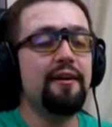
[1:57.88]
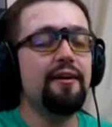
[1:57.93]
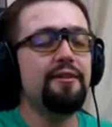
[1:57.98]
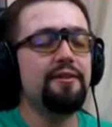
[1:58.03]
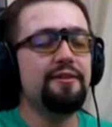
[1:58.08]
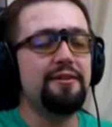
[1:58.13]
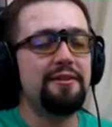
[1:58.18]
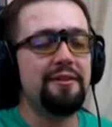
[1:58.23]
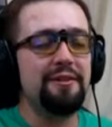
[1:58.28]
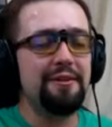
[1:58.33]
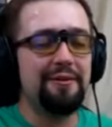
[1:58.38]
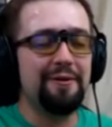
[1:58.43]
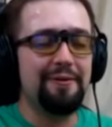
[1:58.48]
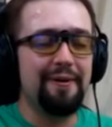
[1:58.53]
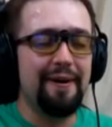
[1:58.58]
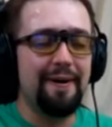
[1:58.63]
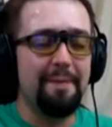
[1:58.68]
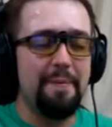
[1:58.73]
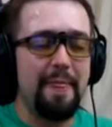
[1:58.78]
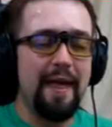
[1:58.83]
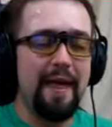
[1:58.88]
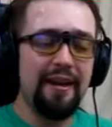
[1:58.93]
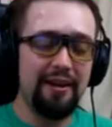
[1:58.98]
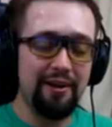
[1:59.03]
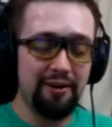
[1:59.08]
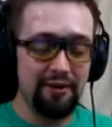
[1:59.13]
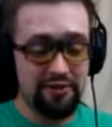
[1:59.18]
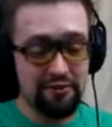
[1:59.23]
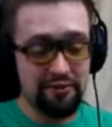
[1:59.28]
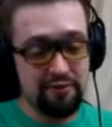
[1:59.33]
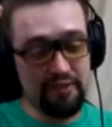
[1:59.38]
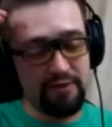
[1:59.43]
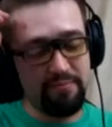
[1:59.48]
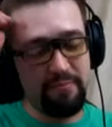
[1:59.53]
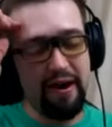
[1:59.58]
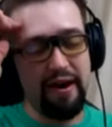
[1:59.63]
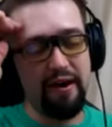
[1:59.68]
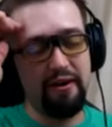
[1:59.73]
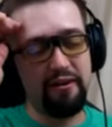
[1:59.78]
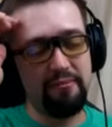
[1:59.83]
So, and it also
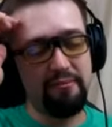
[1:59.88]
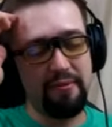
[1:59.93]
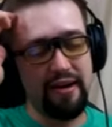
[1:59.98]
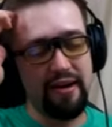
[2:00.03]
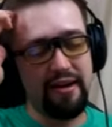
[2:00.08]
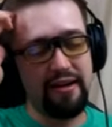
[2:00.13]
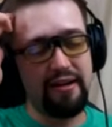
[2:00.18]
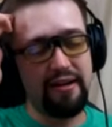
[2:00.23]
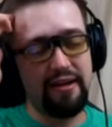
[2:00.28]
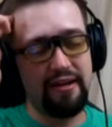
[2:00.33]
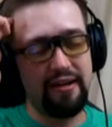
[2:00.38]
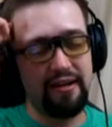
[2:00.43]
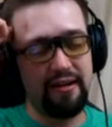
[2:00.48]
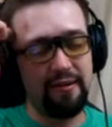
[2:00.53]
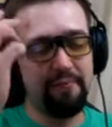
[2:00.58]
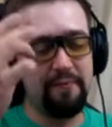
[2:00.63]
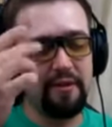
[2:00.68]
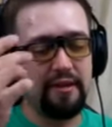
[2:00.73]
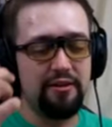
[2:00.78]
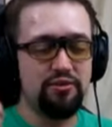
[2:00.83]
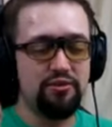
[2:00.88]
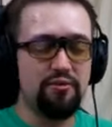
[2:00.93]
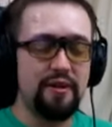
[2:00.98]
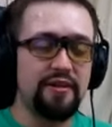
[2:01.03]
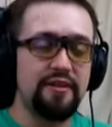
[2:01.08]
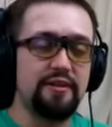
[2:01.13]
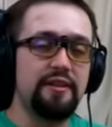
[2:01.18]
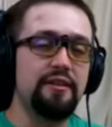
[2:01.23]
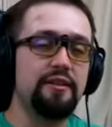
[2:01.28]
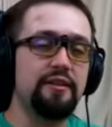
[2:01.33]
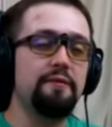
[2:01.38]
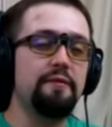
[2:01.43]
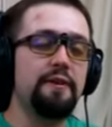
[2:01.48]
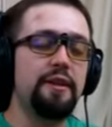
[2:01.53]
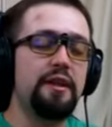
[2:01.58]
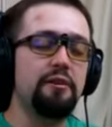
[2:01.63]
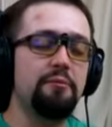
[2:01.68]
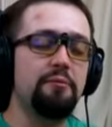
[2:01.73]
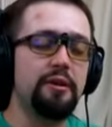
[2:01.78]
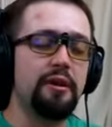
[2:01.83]
inspired my interest in
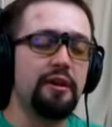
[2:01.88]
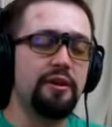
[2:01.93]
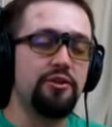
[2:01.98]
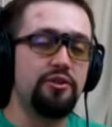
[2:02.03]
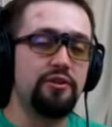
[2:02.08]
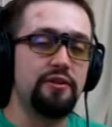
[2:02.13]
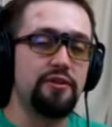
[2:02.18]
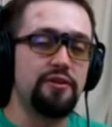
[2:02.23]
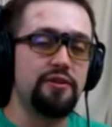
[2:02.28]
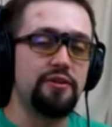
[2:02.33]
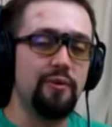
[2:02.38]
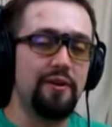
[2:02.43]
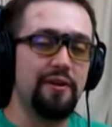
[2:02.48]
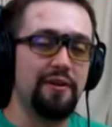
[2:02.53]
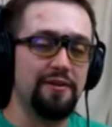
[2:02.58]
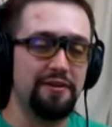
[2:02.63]
video production as well.